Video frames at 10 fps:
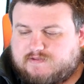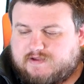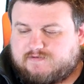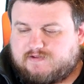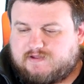
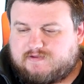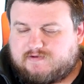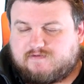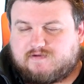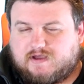that's something that
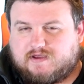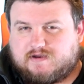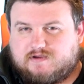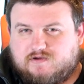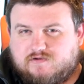does take
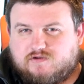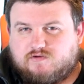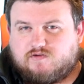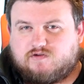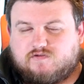getting used
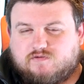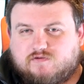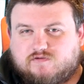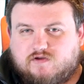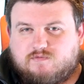to. If you're used to
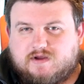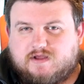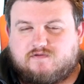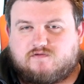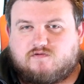a zoom
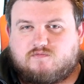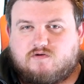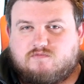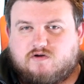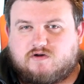lens or a
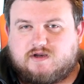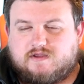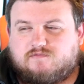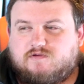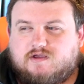more modern
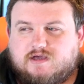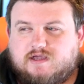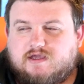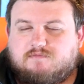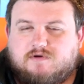lens, you
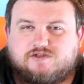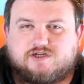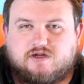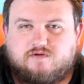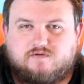can get
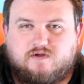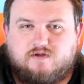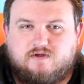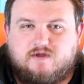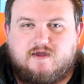much closer.
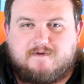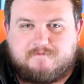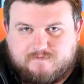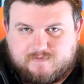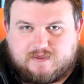
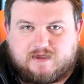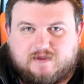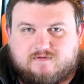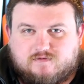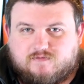
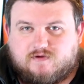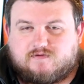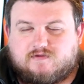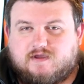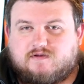That is the
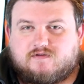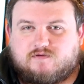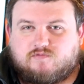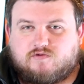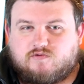first stage
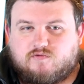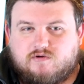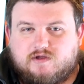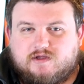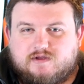that will
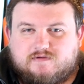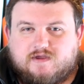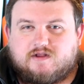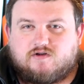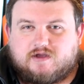
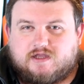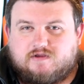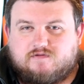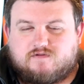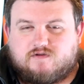take a lot of getting
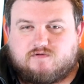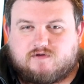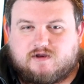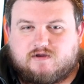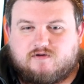used to. You'll
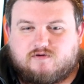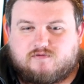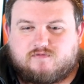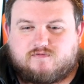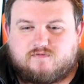get a lot
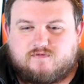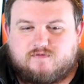of